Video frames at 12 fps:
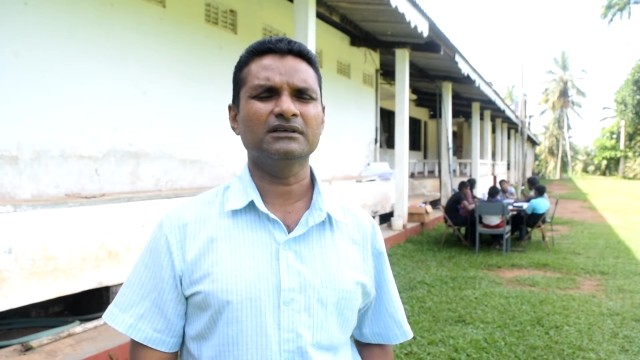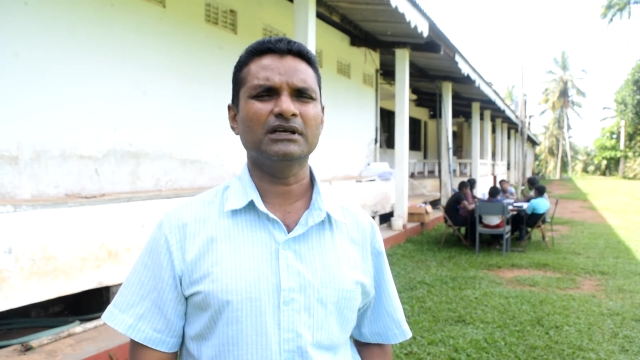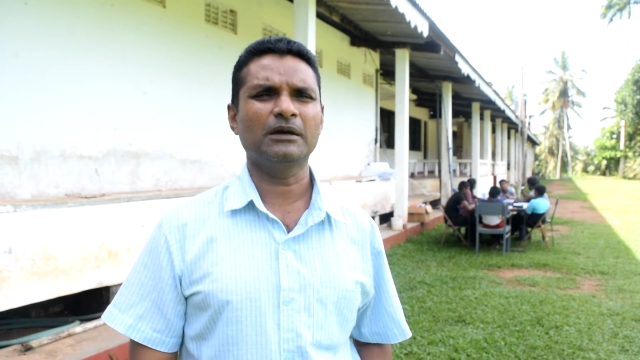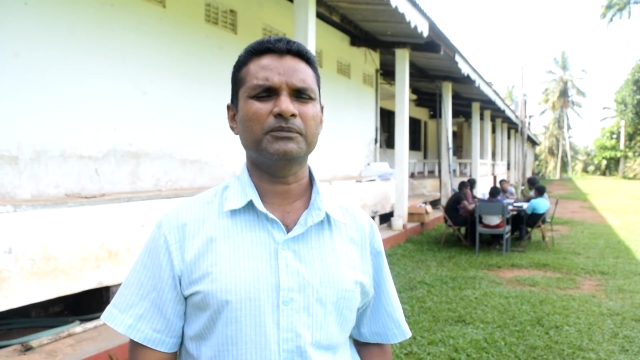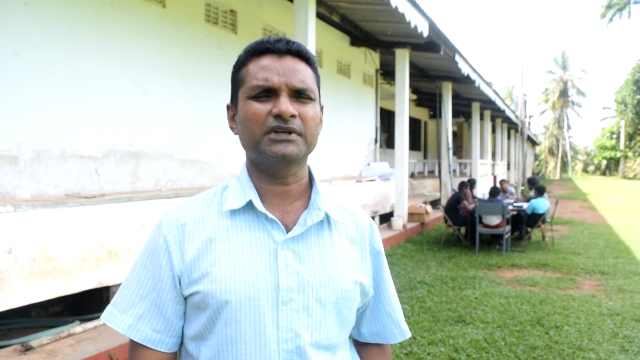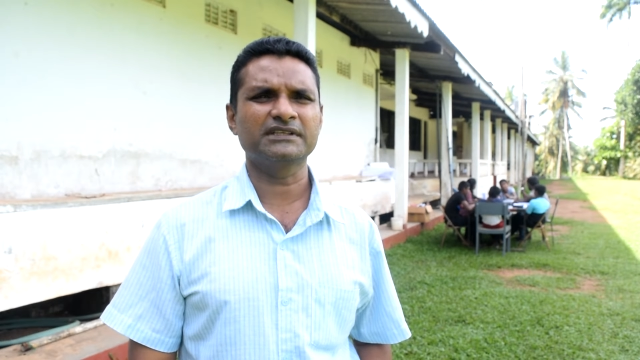
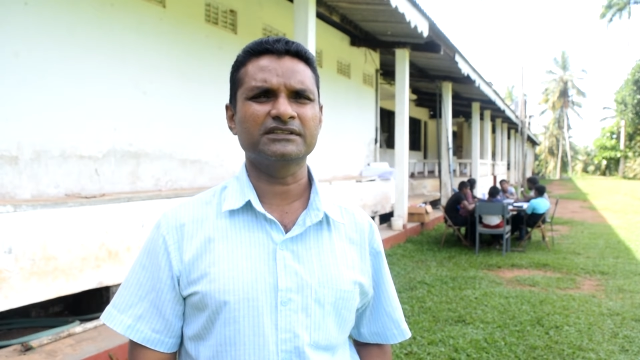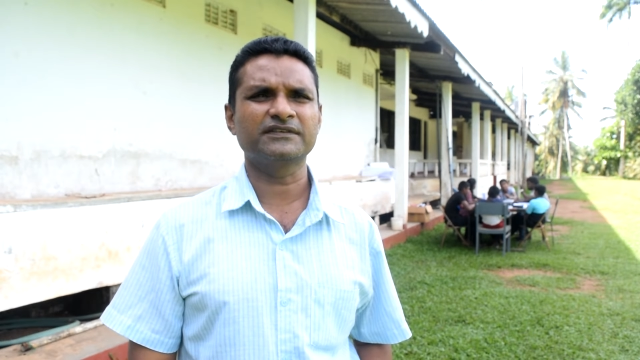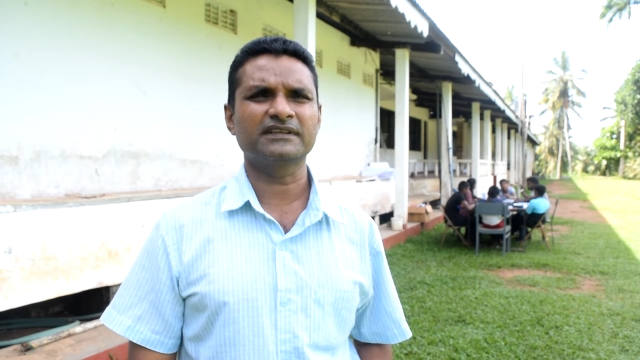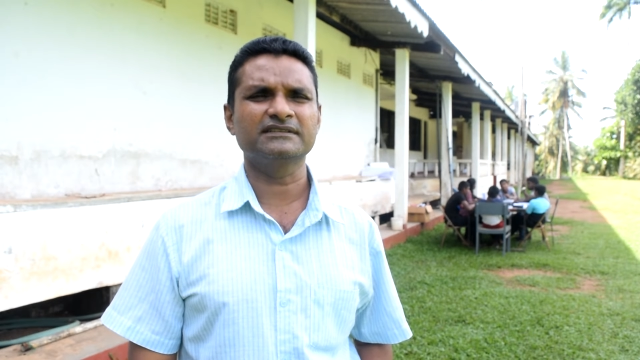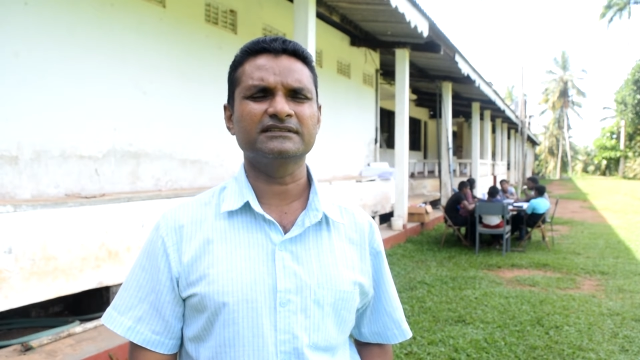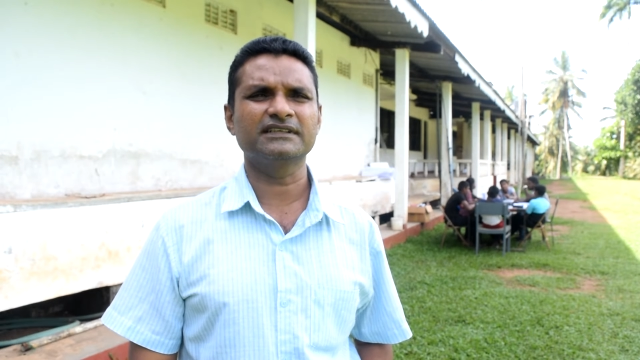apprentice
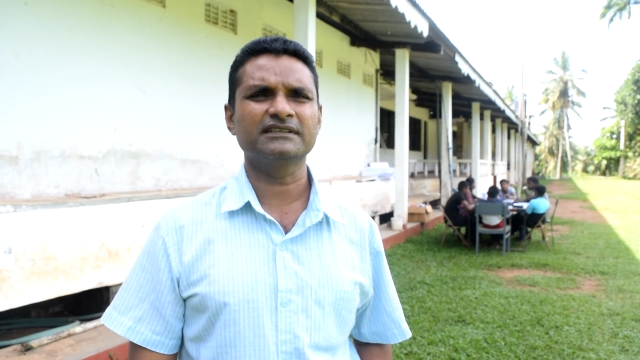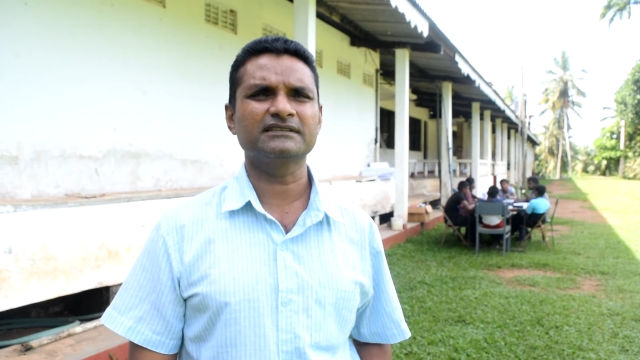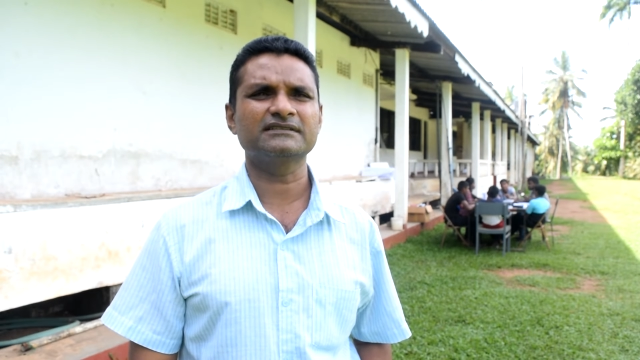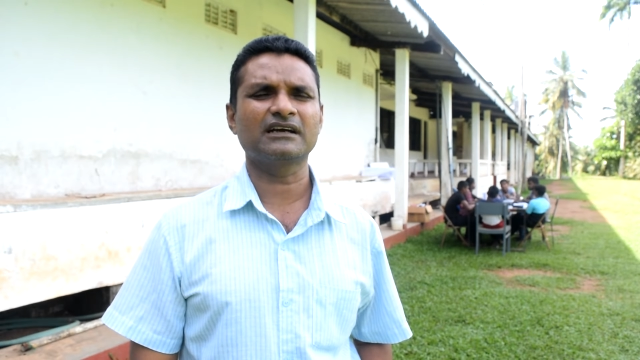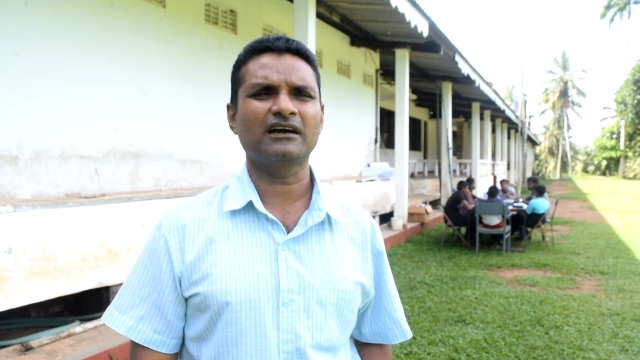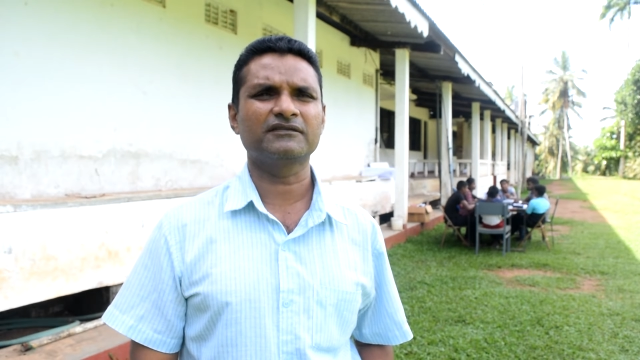
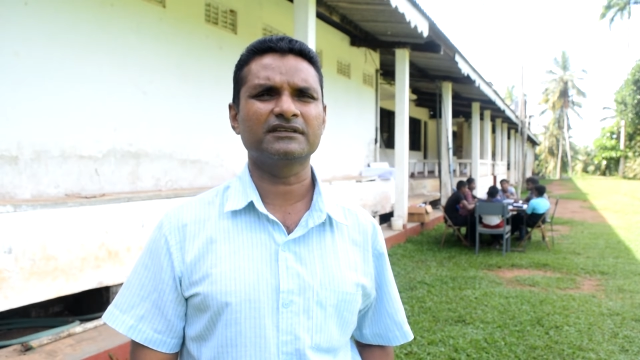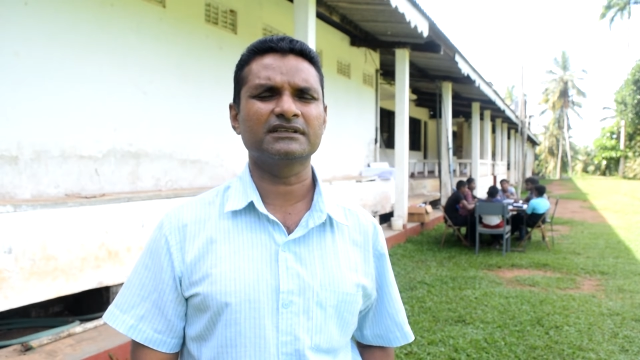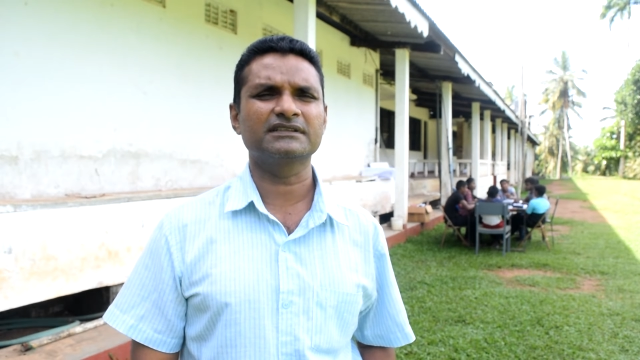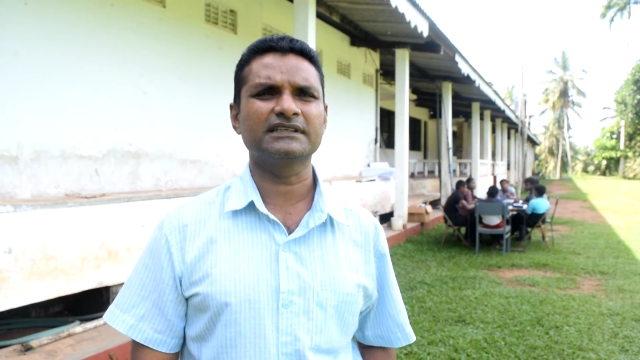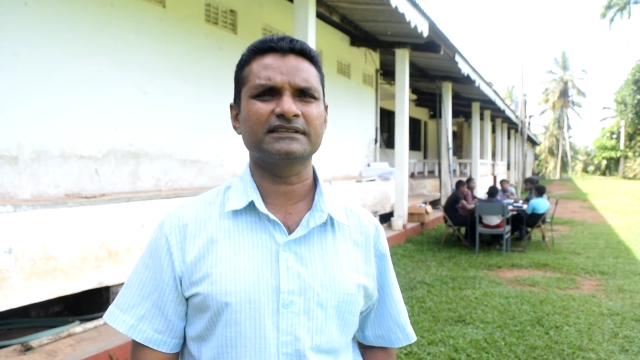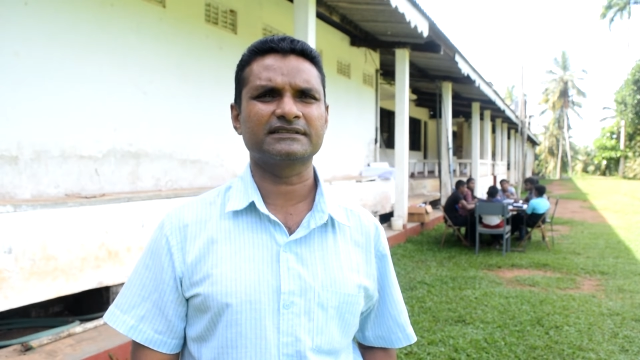facilitators after a
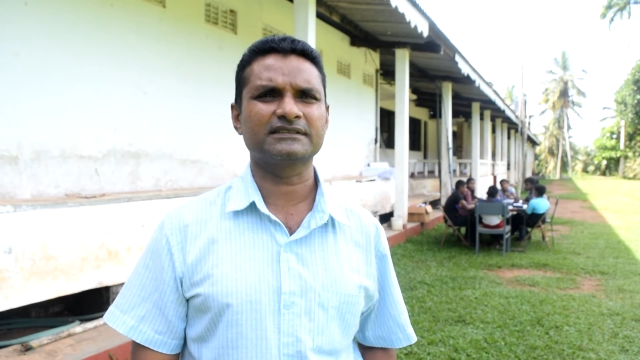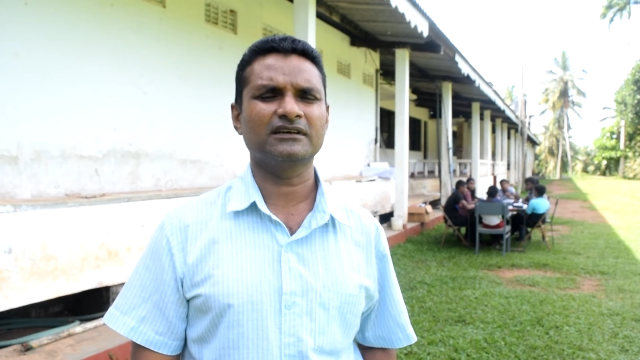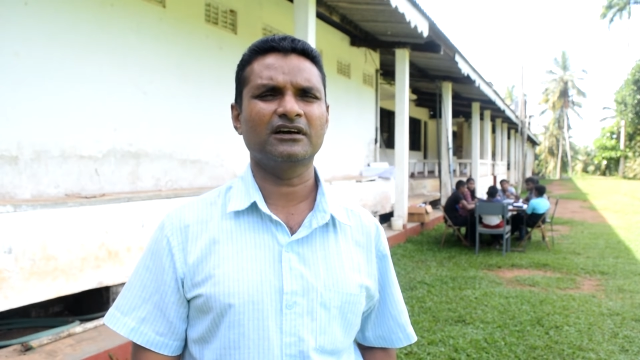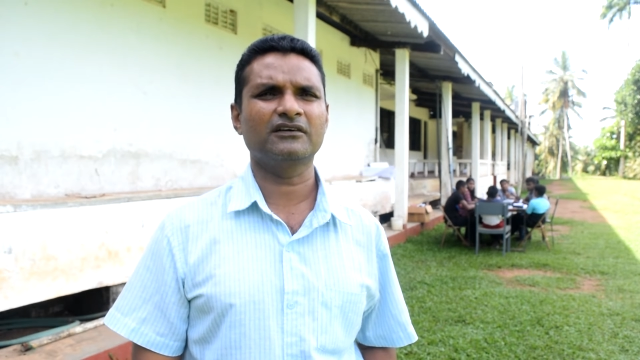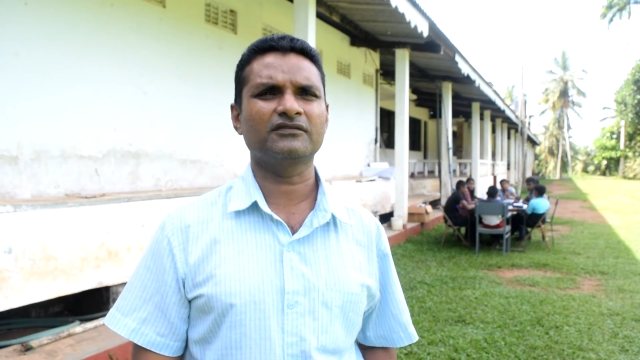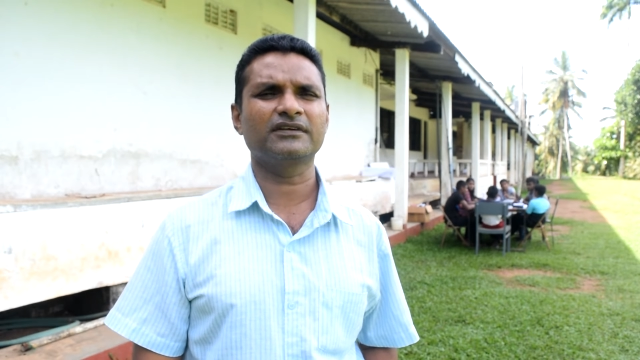test,
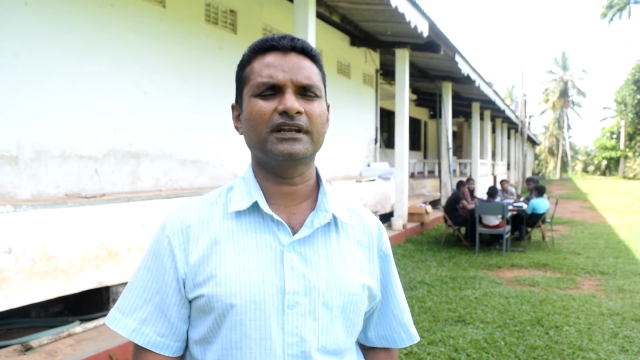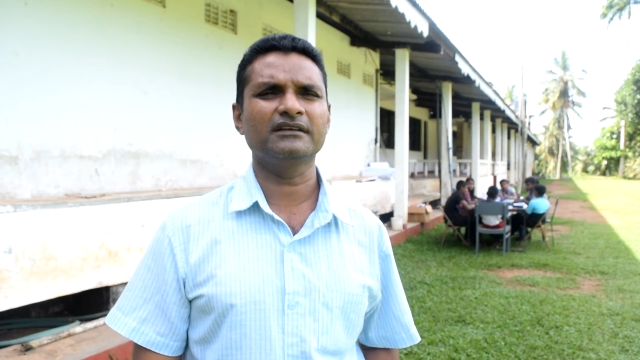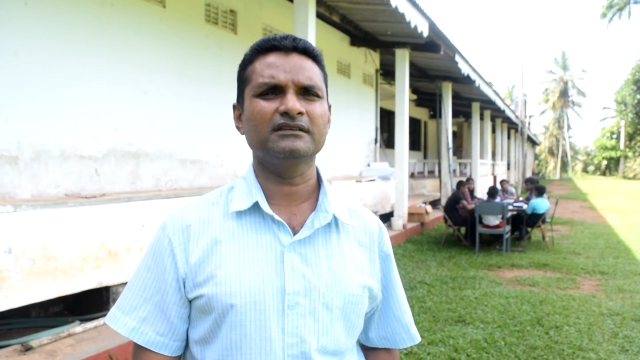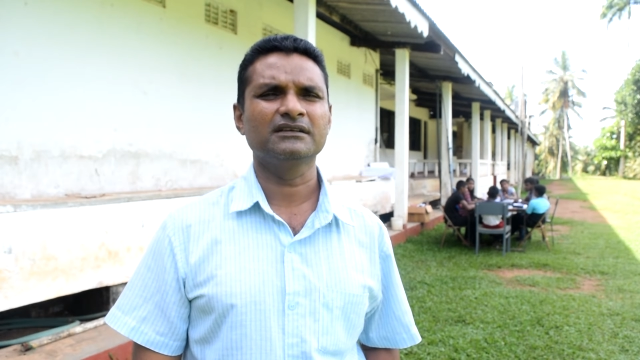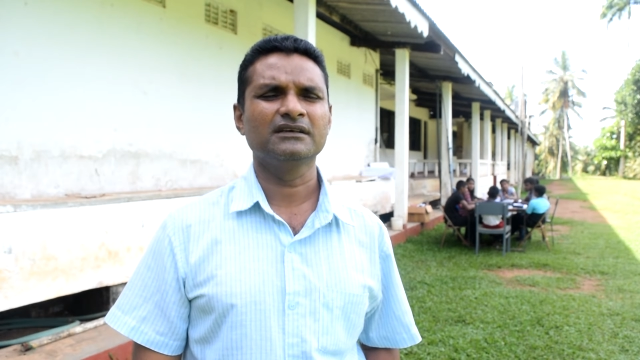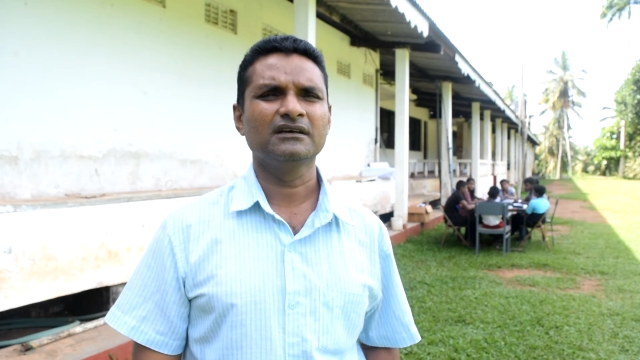after an